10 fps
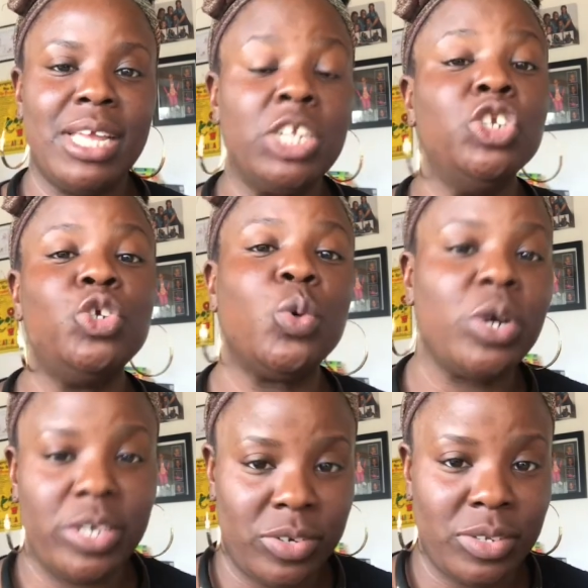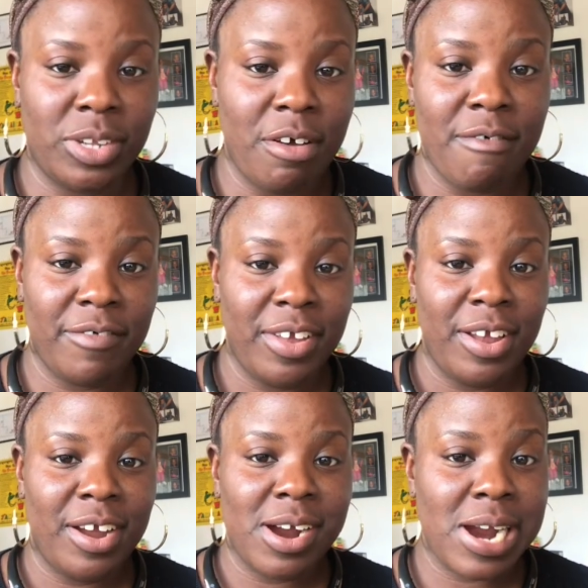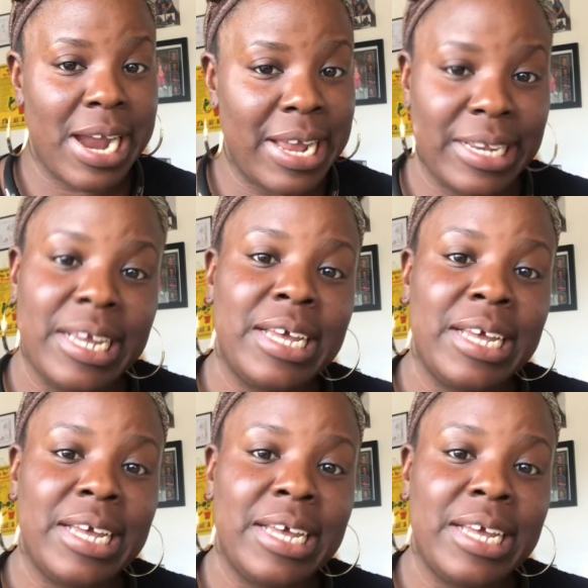enjoy yourself. All right,